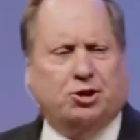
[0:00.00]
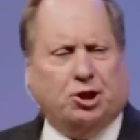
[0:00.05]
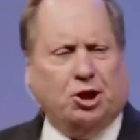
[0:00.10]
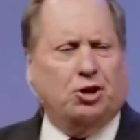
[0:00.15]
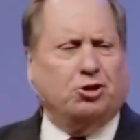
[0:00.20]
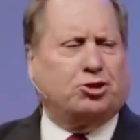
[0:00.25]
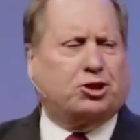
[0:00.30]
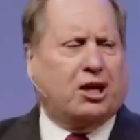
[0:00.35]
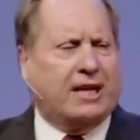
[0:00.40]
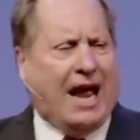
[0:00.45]

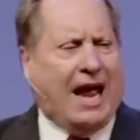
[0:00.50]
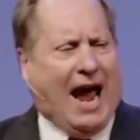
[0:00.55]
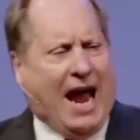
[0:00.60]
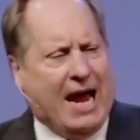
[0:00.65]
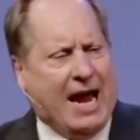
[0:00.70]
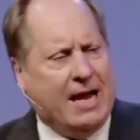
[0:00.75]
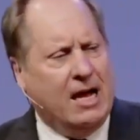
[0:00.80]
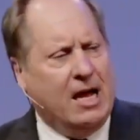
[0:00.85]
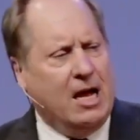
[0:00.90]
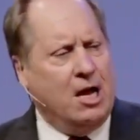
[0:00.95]
choose
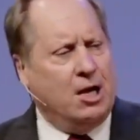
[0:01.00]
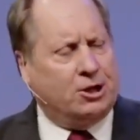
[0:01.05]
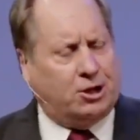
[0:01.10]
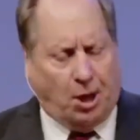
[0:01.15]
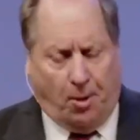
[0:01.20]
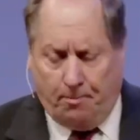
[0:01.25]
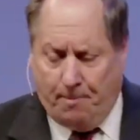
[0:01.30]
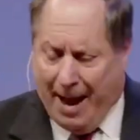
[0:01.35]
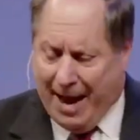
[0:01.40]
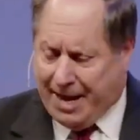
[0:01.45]
today
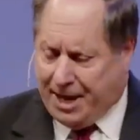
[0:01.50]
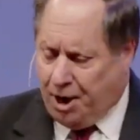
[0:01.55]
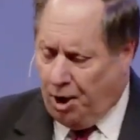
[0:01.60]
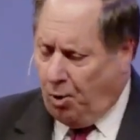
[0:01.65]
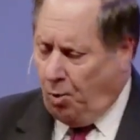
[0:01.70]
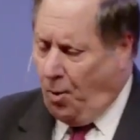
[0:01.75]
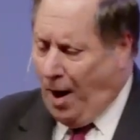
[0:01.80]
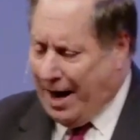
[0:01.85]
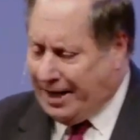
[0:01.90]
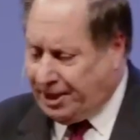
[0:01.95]
to make
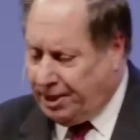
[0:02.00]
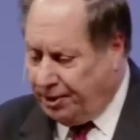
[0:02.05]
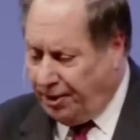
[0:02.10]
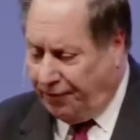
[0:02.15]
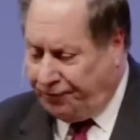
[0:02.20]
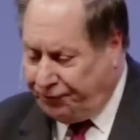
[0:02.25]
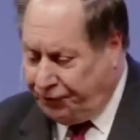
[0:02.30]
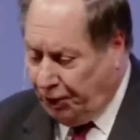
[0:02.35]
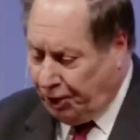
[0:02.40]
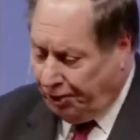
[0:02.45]
your way to
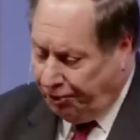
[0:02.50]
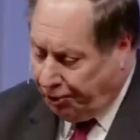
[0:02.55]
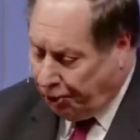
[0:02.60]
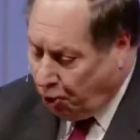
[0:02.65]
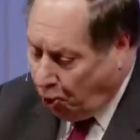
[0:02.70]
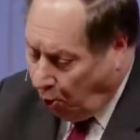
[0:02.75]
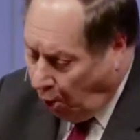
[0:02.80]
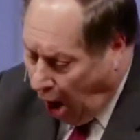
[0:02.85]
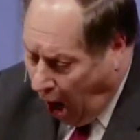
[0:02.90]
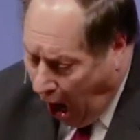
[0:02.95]
the foot of the
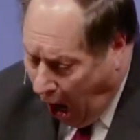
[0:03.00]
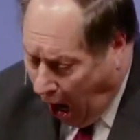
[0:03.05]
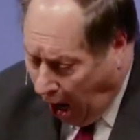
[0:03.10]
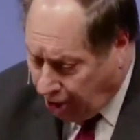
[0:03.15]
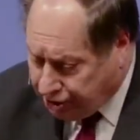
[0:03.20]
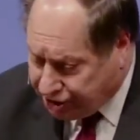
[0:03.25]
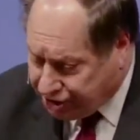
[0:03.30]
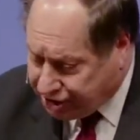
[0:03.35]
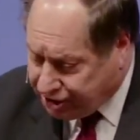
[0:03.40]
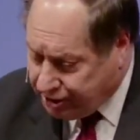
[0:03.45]

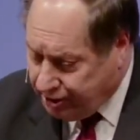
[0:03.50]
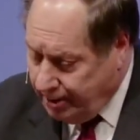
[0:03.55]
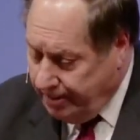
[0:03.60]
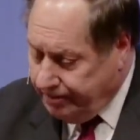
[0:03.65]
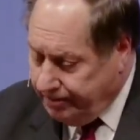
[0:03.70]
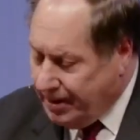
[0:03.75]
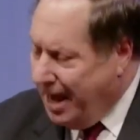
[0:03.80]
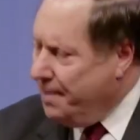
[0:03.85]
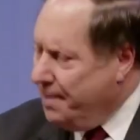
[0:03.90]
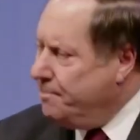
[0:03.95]
cross
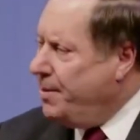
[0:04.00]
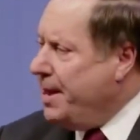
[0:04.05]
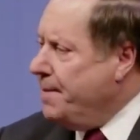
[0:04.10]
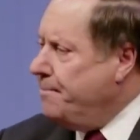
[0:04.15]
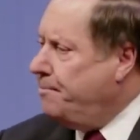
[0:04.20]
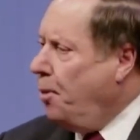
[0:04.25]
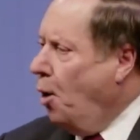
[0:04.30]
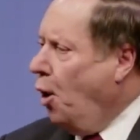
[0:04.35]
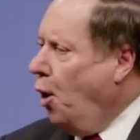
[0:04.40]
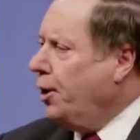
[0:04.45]
and be
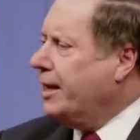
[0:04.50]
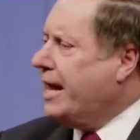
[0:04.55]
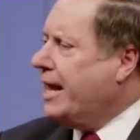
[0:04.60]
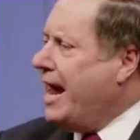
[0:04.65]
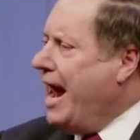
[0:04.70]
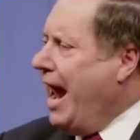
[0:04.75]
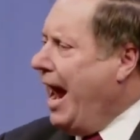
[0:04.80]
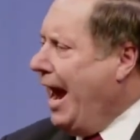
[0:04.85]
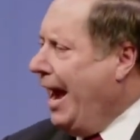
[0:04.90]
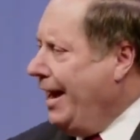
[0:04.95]
born
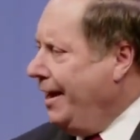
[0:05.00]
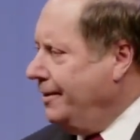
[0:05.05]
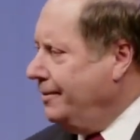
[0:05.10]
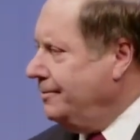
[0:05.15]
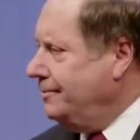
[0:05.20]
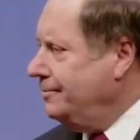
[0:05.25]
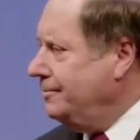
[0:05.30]
again.